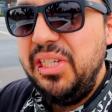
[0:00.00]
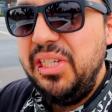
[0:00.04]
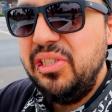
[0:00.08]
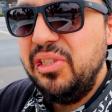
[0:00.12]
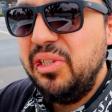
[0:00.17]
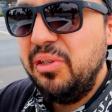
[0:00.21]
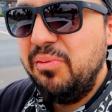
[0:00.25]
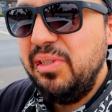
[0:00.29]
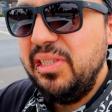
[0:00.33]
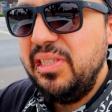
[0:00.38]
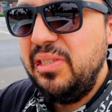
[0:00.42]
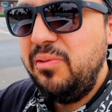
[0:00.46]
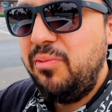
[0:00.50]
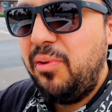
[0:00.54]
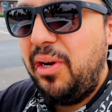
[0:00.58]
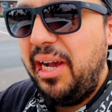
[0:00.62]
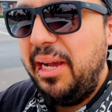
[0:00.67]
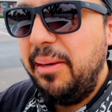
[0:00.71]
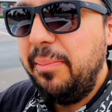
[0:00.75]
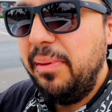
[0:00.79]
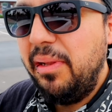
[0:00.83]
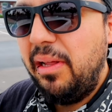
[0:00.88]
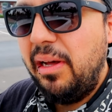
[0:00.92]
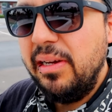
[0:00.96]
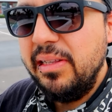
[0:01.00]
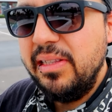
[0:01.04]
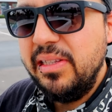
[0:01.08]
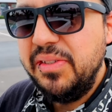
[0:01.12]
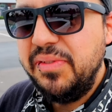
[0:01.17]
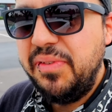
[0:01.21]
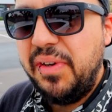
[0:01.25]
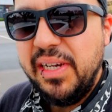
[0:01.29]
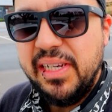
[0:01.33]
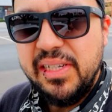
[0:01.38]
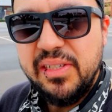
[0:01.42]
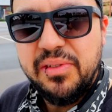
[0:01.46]
are the reasons why I belong in this
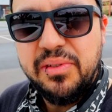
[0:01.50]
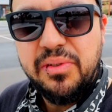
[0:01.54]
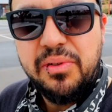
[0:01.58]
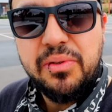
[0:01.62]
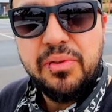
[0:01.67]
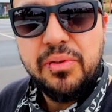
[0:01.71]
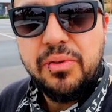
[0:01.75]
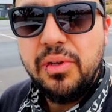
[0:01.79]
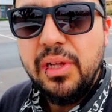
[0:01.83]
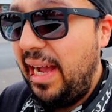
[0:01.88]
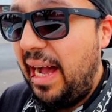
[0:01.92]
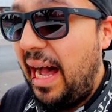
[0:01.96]
fucking school.